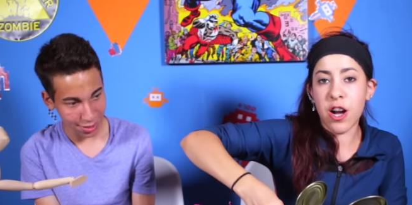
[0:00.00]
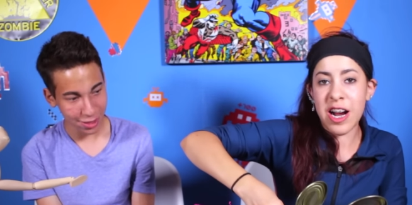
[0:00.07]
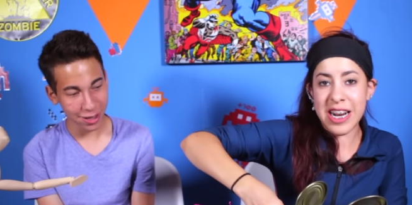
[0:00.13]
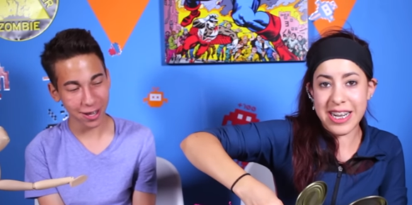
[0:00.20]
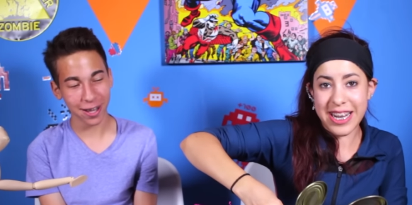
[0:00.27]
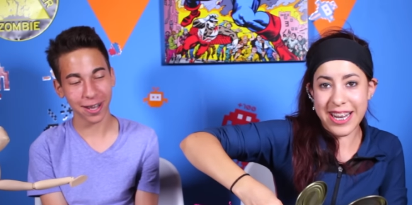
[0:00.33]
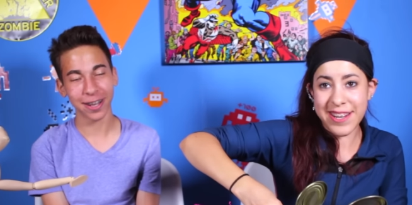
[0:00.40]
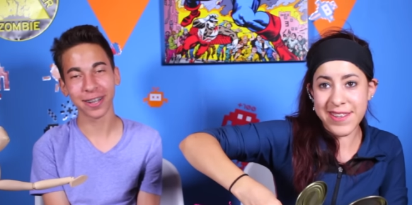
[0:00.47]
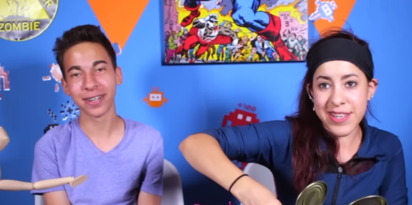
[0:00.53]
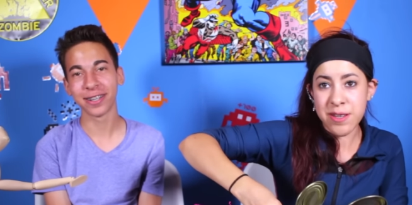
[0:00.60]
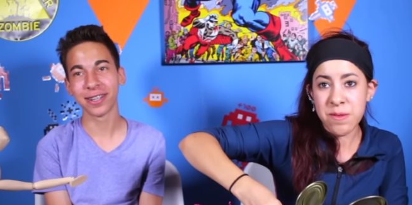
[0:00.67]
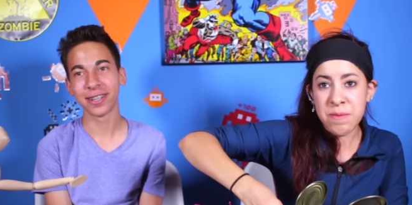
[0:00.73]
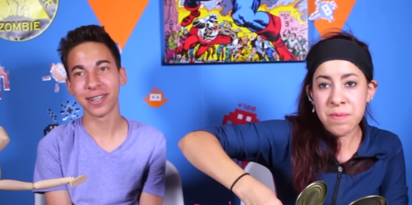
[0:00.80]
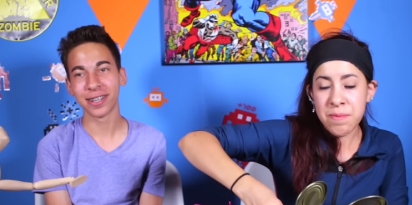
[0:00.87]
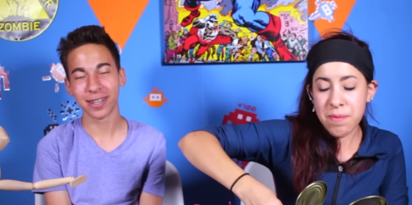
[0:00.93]
Speaker 1: sardines.
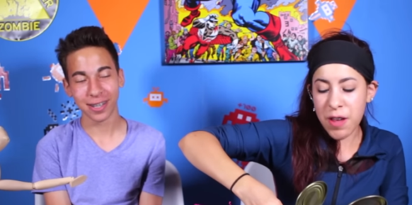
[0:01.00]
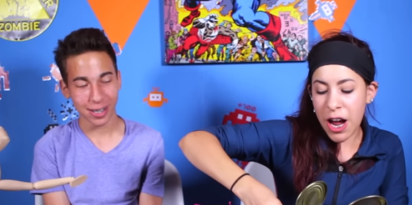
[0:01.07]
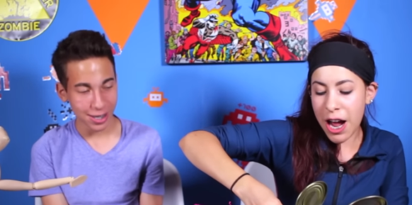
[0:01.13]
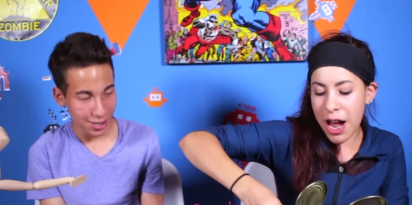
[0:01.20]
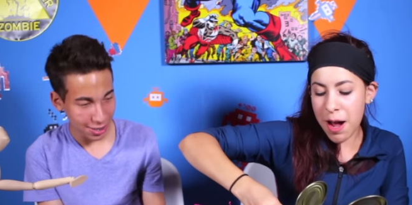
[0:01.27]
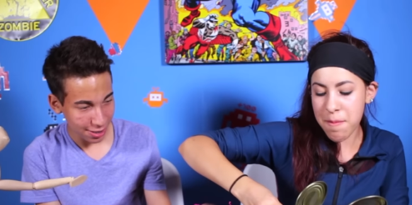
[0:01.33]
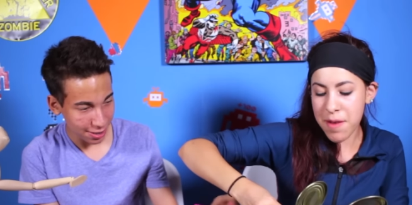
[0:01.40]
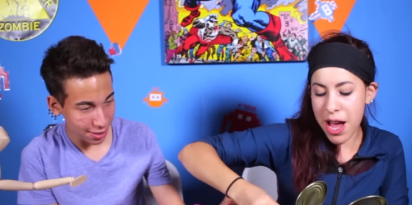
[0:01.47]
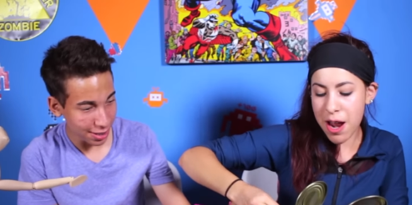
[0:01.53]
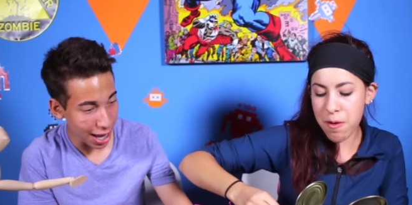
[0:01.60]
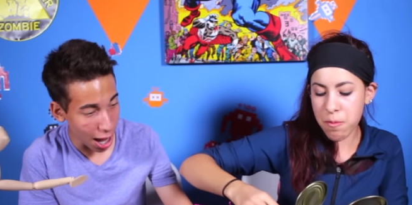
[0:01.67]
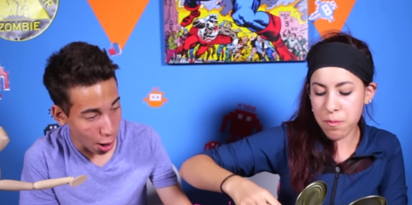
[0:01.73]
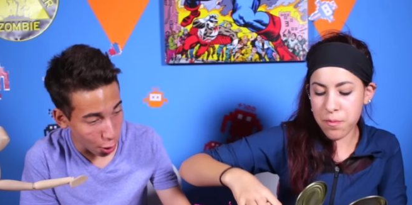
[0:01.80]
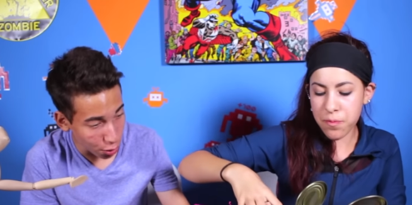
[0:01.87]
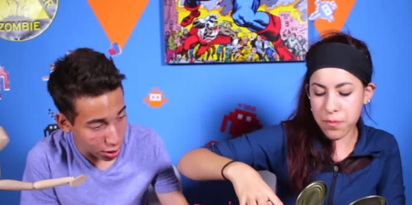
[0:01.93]
And
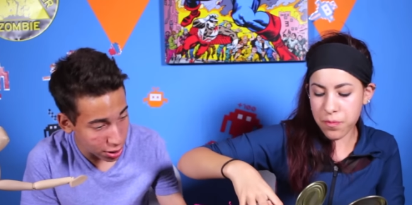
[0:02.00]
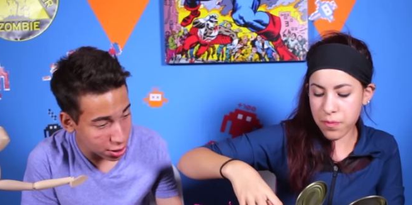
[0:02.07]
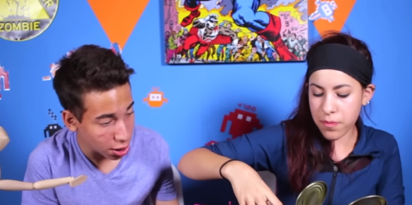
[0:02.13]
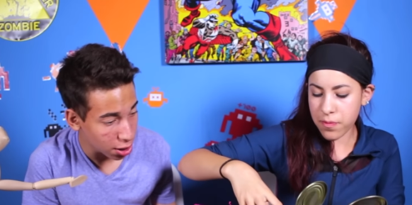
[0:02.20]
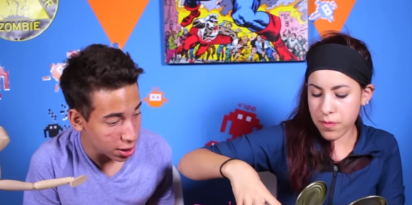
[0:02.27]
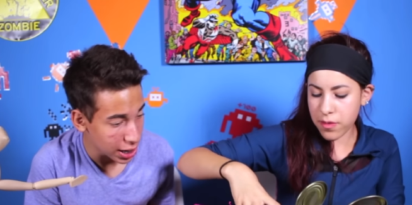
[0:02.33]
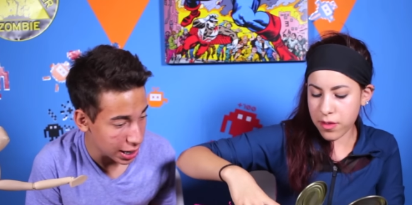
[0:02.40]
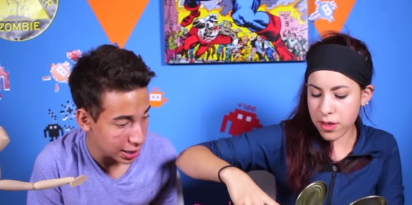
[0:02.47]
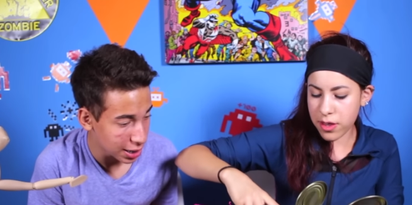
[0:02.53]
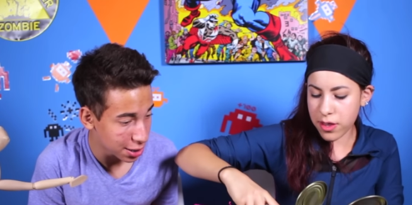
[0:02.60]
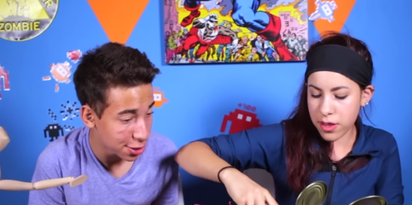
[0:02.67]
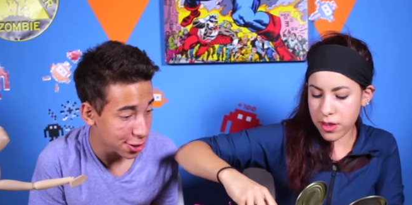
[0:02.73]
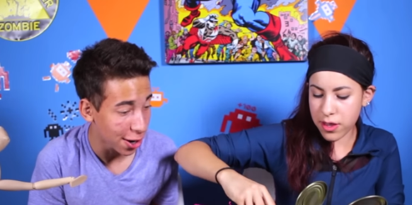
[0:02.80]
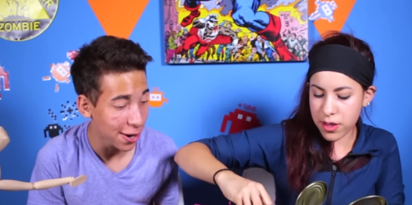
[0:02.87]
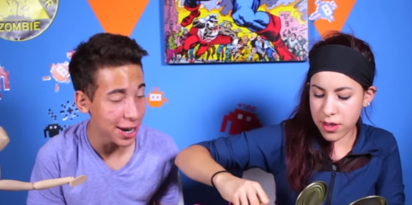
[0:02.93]
Speaker 2: not only sardines,
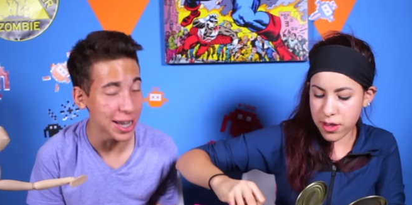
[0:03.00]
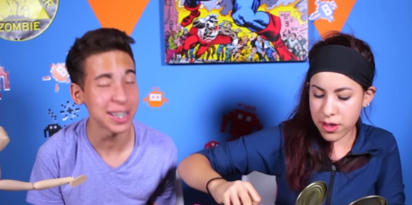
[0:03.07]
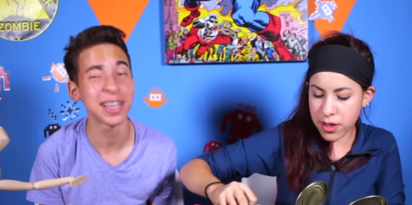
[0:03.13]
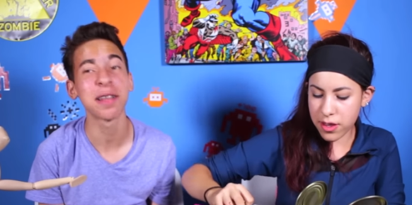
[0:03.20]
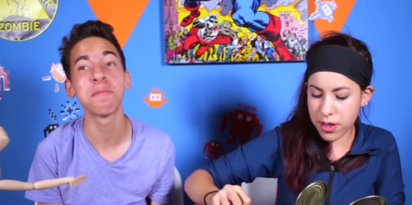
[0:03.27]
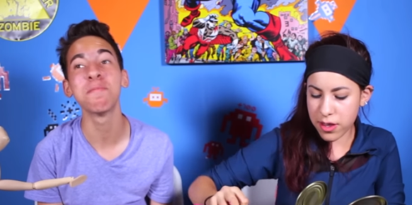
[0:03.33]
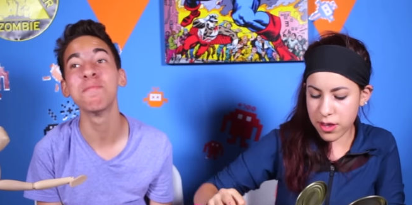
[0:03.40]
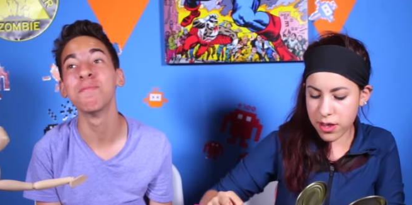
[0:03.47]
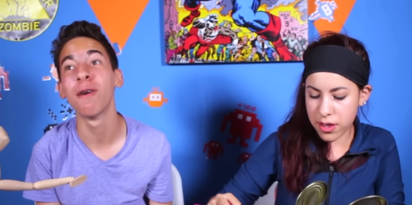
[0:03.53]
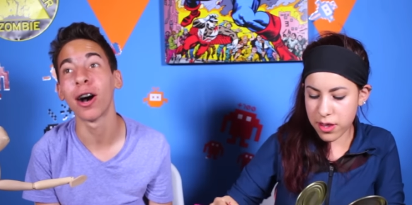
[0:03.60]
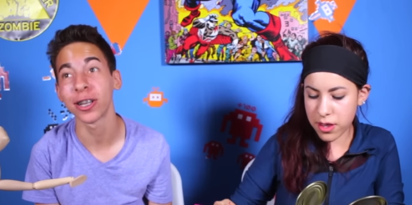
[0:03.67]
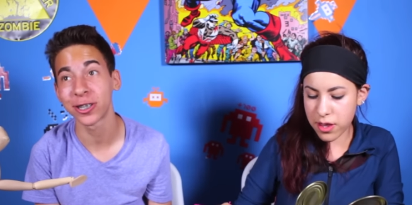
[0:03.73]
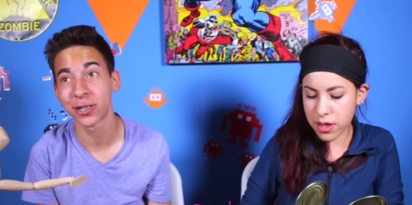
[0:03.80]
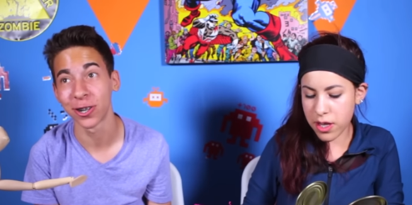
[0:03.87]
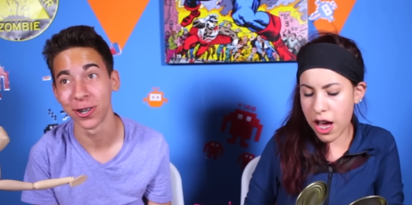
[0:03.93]
it's sardines and
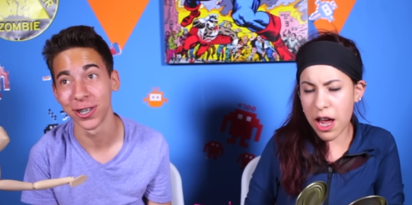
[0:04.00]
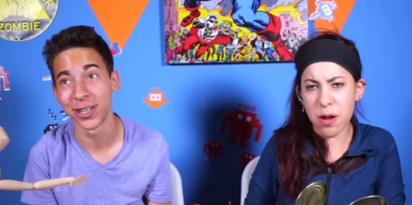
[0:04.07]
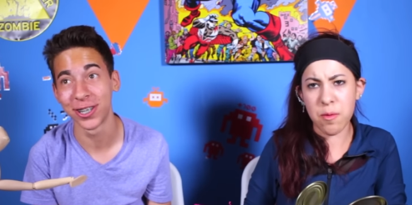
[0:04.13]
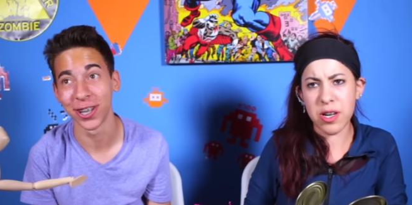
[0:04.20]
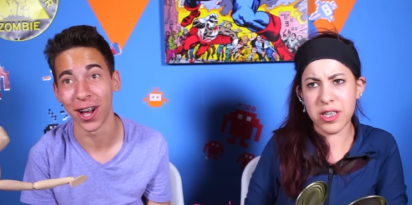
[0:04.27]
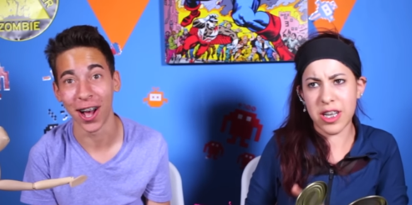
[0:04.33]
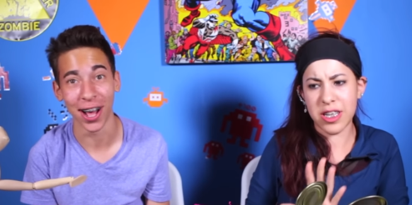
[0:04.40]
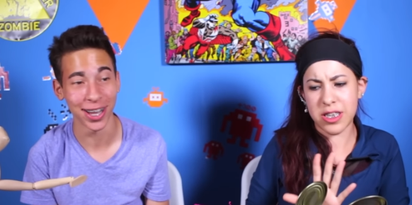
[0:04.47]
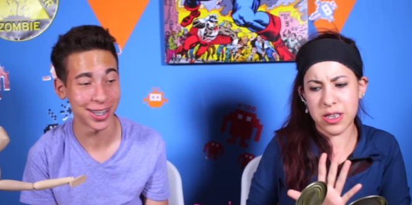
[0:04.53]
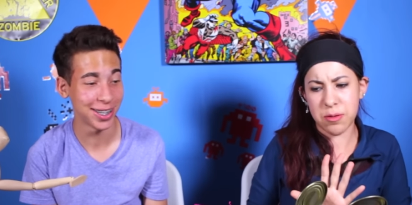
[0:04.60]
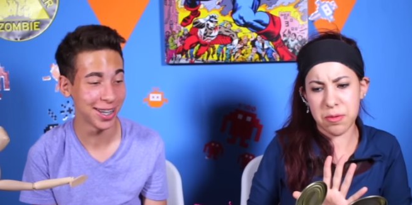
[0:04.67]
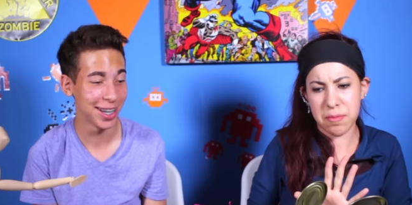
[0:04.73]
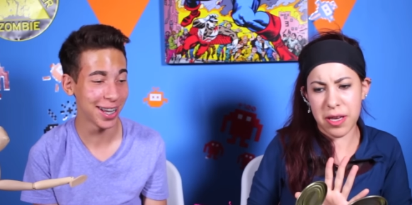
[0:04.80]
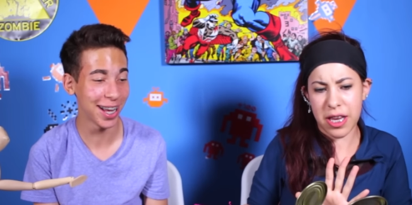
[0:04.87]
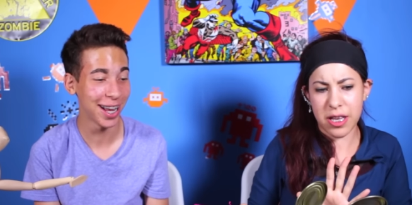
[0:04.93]
mustard
Speaker 1: sauce. I don't want to touch this
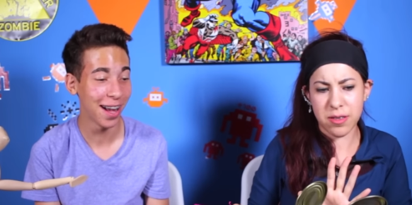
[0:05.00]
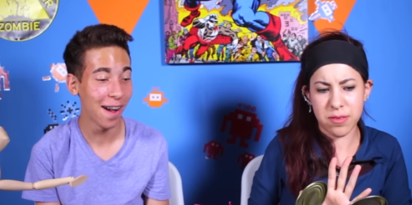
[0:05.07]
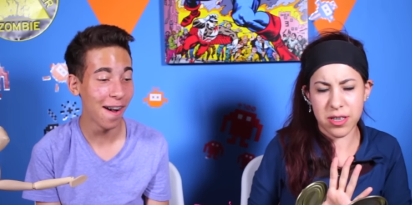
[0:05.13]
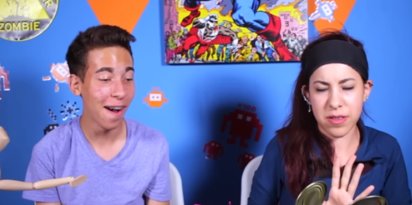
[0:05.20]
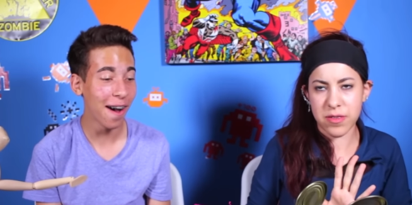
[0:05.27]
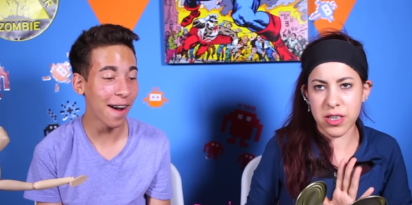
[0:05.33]
with my hands. We're gonna